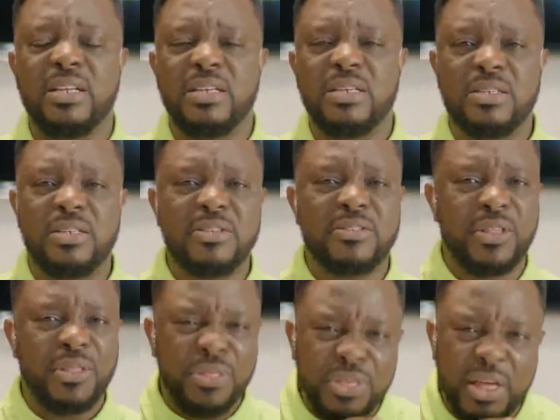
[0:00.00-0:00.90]
She's
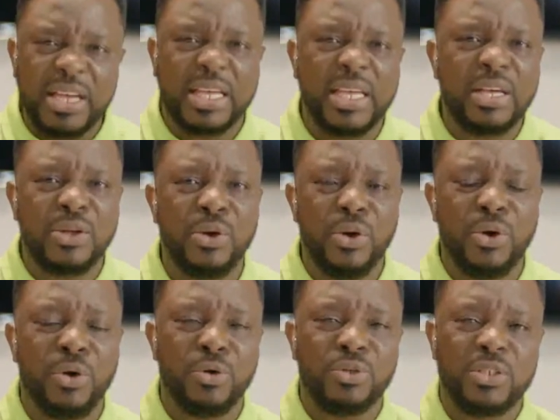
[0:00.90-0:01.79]
thanking
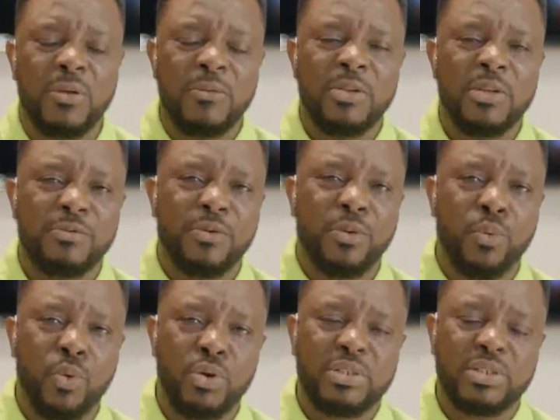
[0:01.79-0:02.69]
God for
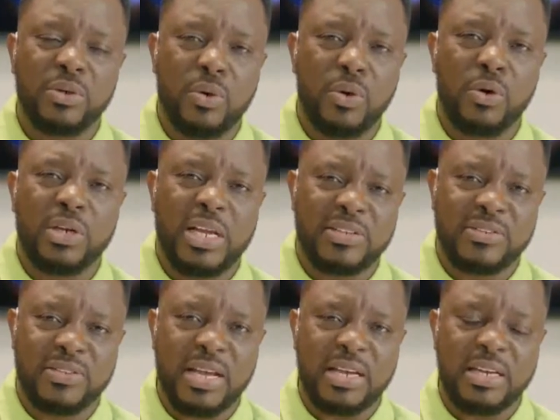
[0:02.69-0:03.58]
what God has
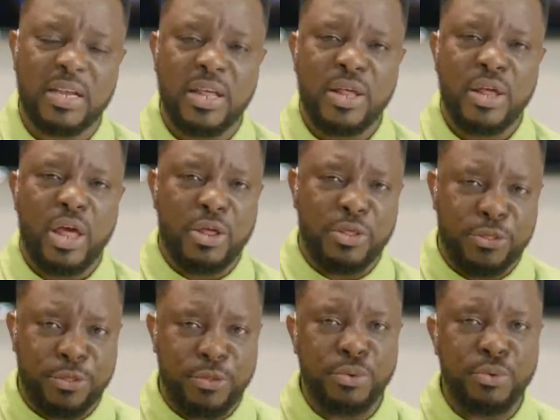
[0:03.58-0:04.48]
done
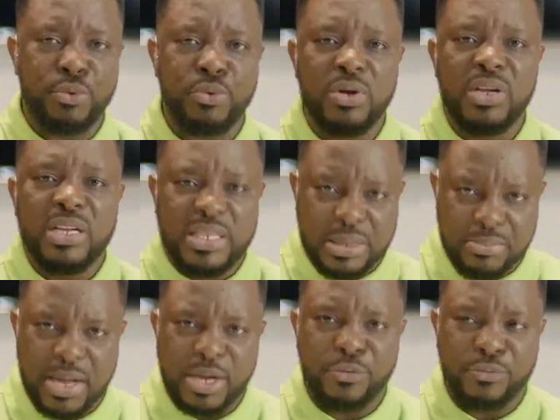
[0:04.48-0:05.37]
through the
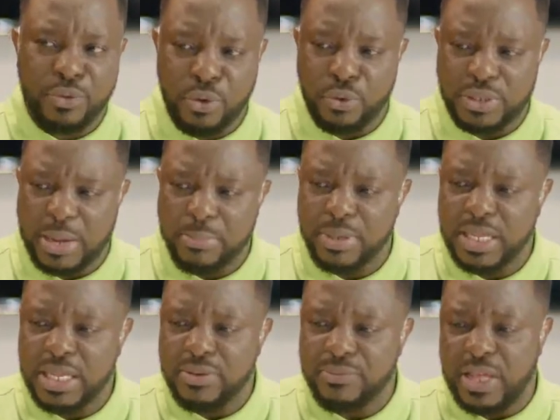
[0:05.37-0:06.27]
man of God. I
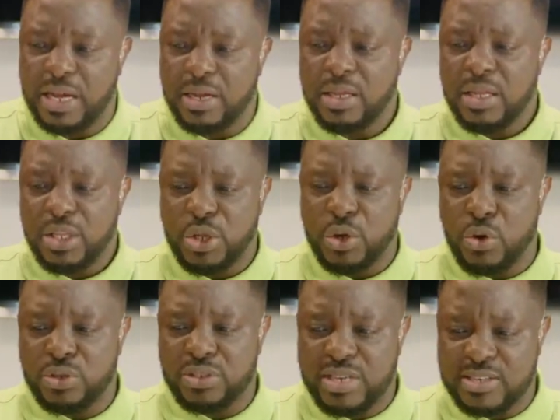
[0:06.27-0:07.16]
believe that your
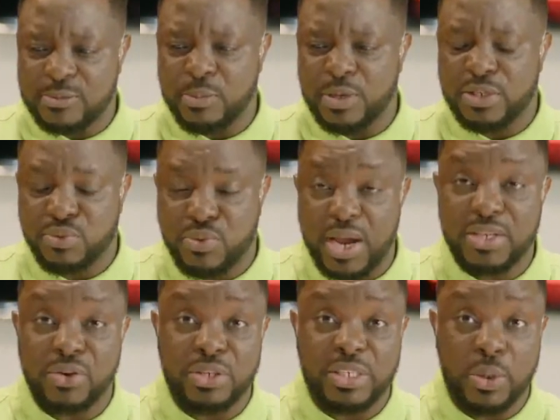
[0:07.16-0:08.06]
own testimony is
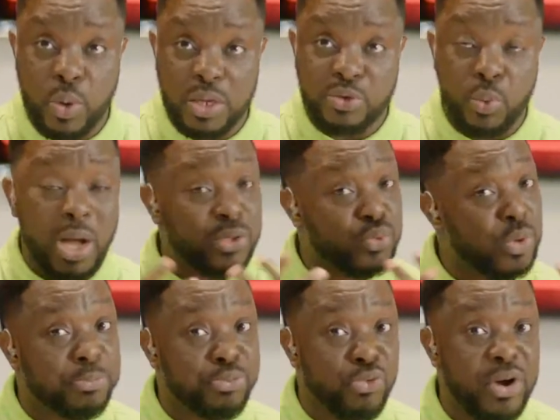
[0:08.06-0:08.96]
right on the way. So whilst we
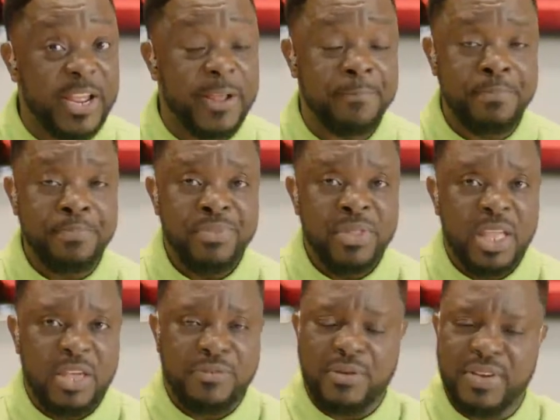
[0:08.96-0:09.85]
are praying,
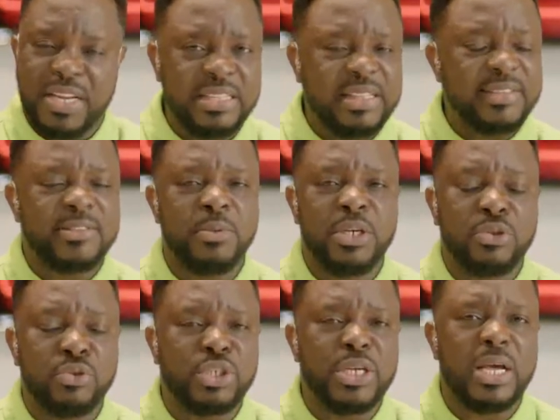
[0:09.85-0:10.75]
if you have any testimony
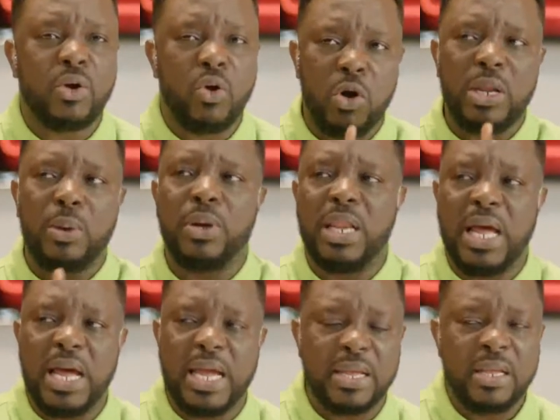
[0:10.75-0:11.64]
to share, call our
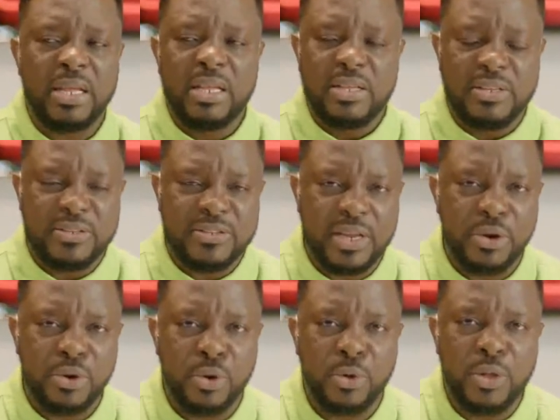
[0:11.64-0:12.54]
line
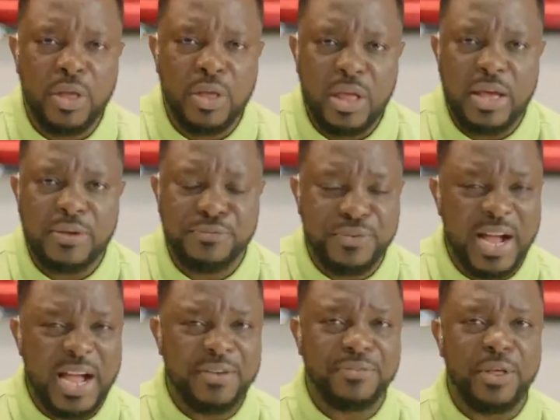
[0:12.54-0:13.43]

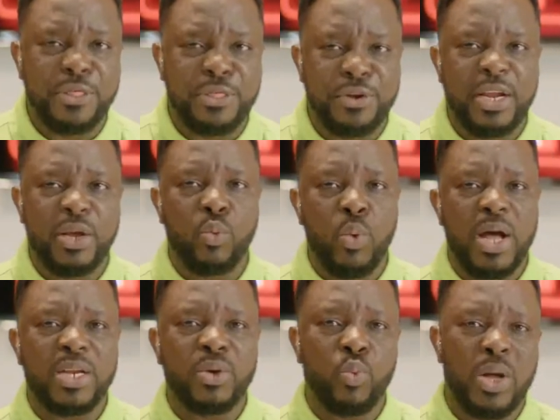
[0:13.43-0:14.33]

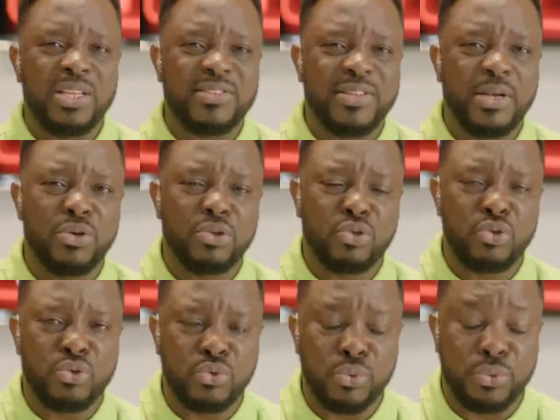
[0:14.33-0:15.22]

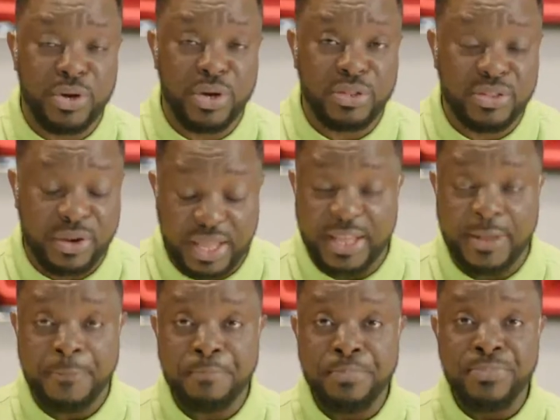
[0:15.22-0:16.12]
0531102233.
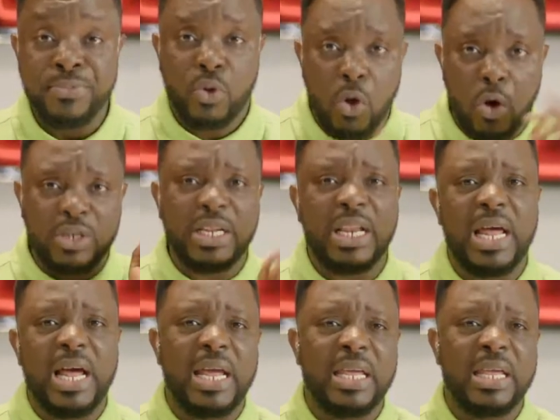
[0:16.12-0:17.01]
Call the
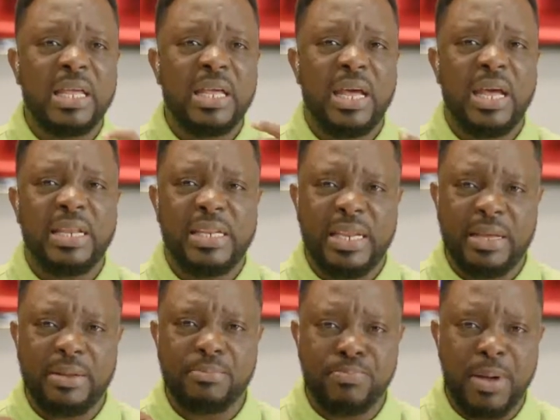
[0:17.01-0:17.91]
line and
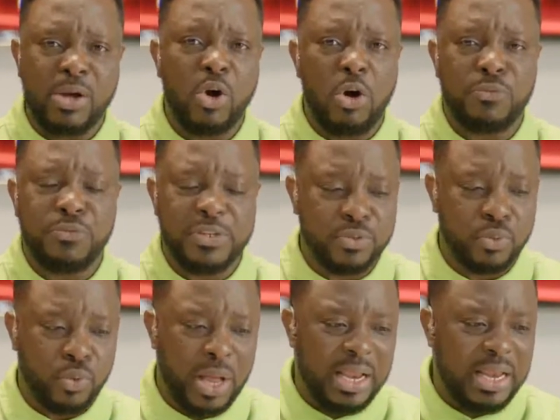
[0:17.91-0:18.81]
the back office
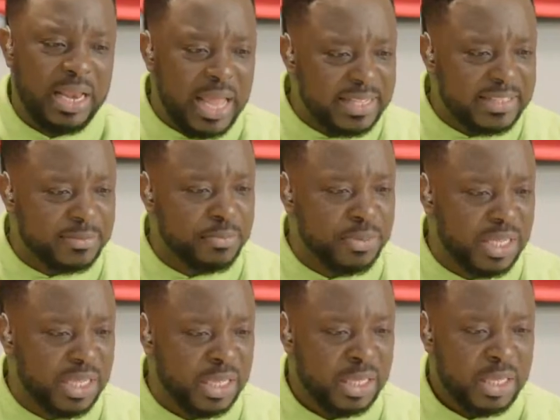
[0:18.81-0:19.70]
will alert
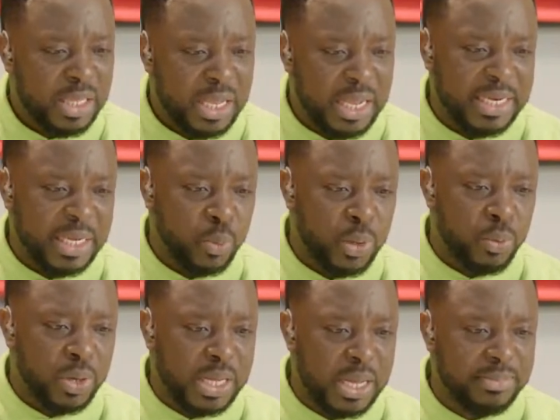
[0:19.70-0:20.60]
me and then we
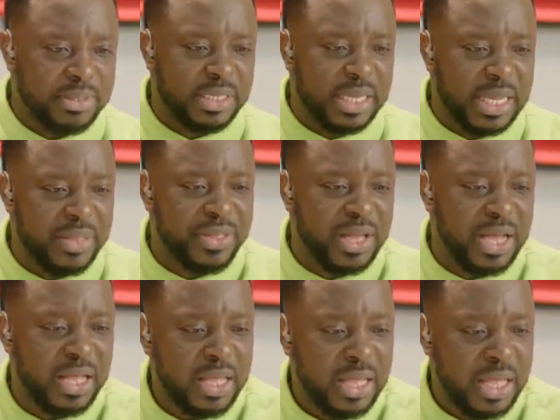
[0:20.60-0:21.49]
will come together
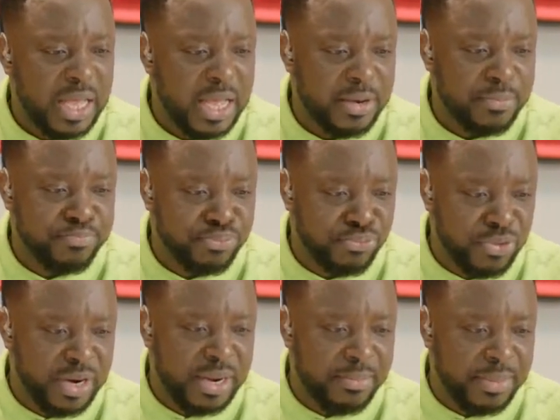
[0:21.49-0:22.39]
and
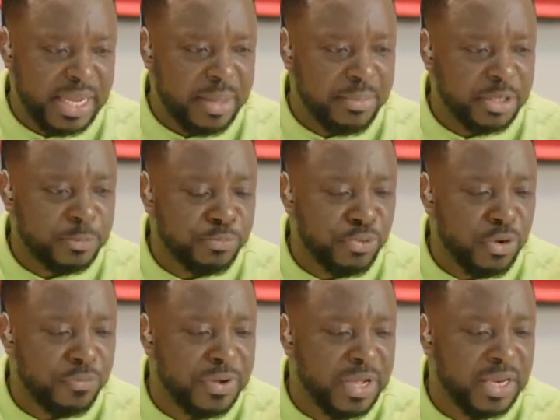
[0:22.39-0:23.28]
pray. My name is
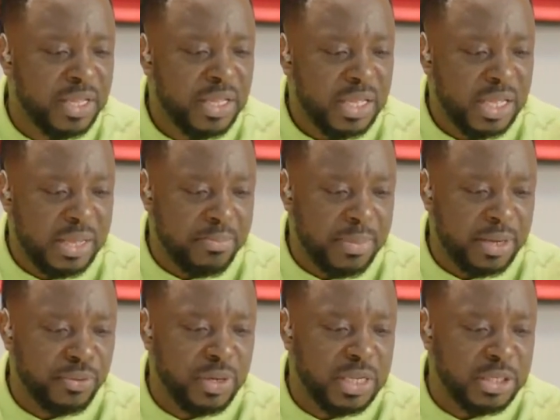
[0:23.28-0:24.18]
Prophet
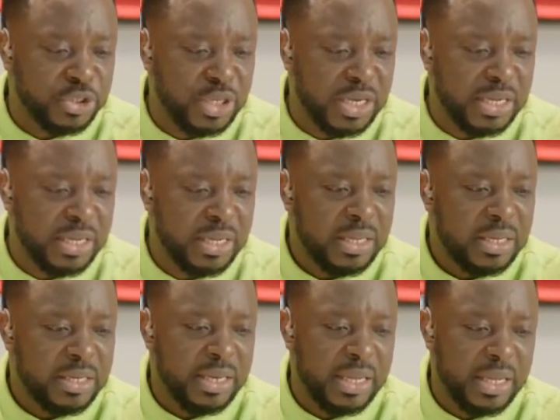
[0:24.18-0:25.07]
Emmanuel Adjei,
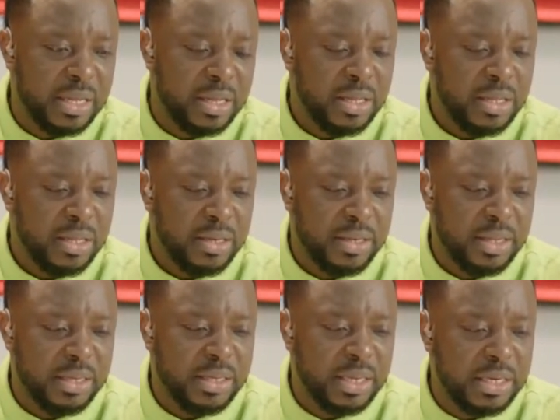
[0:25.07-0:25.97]
the
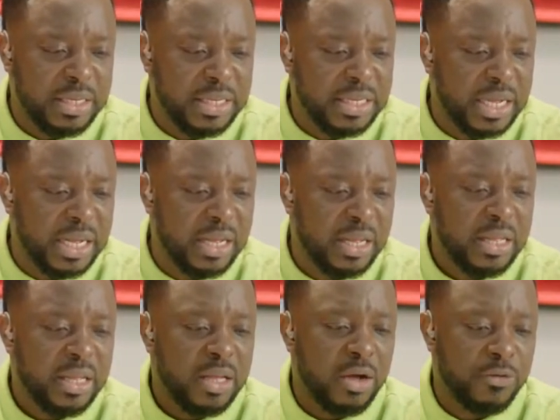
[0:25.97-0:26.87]
leader
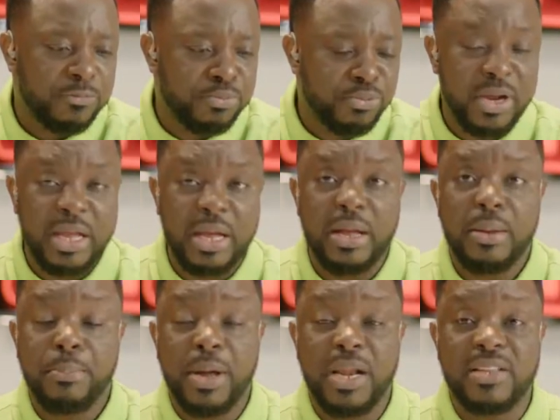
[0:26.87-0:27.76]
of Prayer
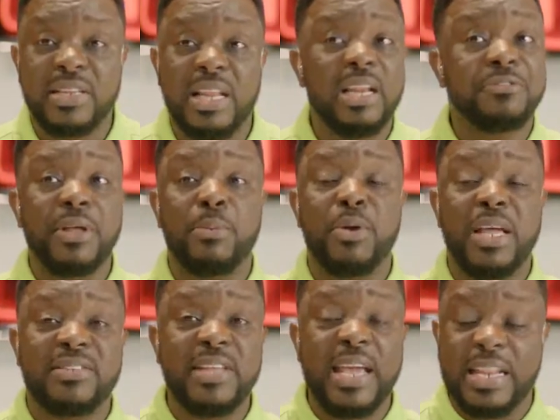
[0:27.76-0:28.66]
Palace. Now lift up your head
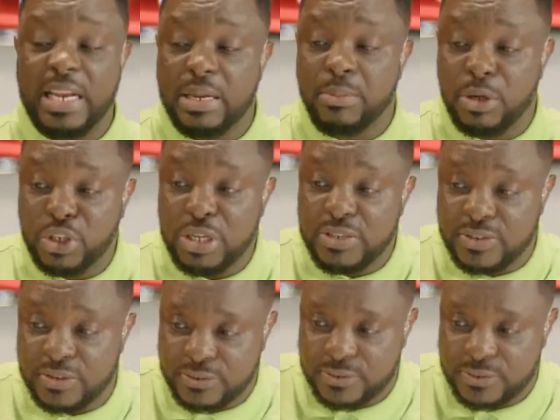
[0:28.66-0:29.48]
and say, in the name of Jesus.